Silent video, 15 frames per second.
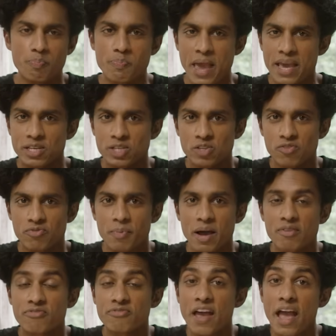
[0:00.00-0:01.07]
base of
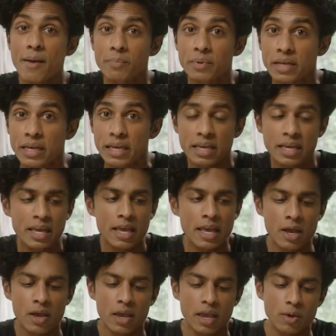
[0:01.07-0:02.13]
my family,
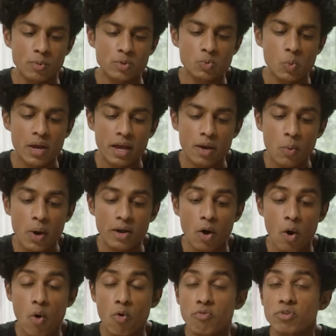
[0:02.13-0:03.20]
it was when I went
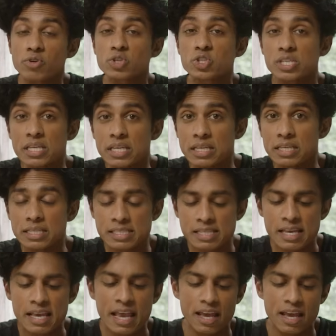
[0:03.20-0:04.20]
overseas